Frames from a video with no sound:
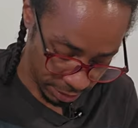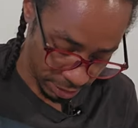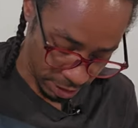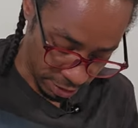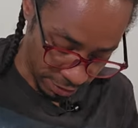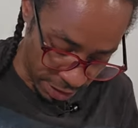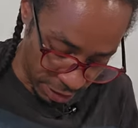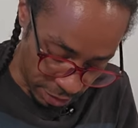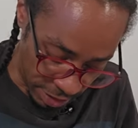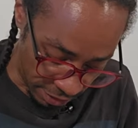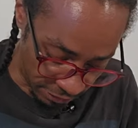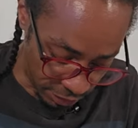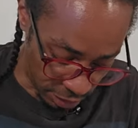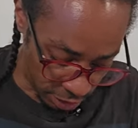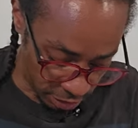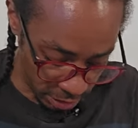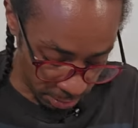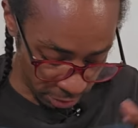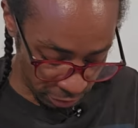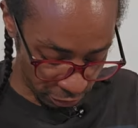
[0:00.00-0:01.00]
All right, you have
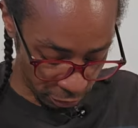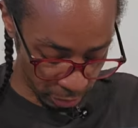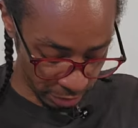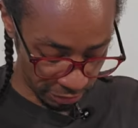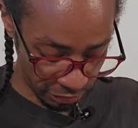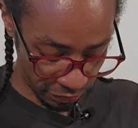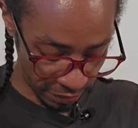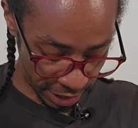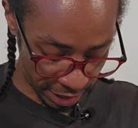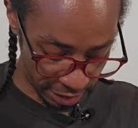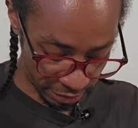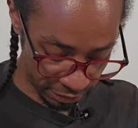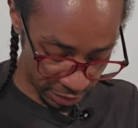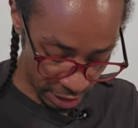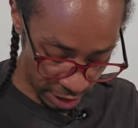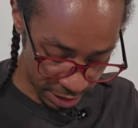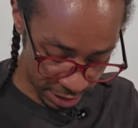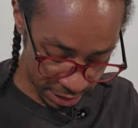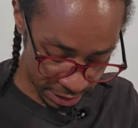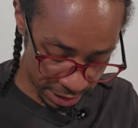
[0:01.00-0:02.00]
card number forty-five,
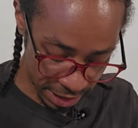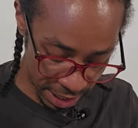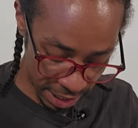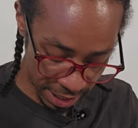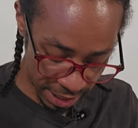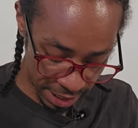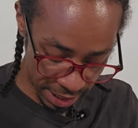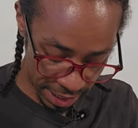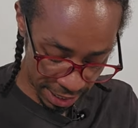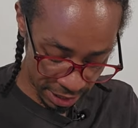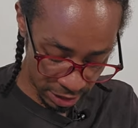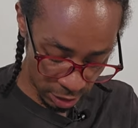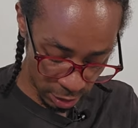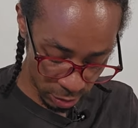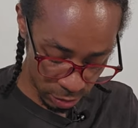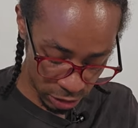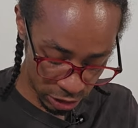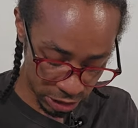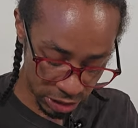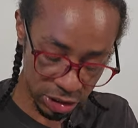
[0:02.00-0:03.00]
Goddess Gaia and
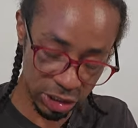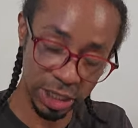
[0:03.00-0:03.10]
Ocean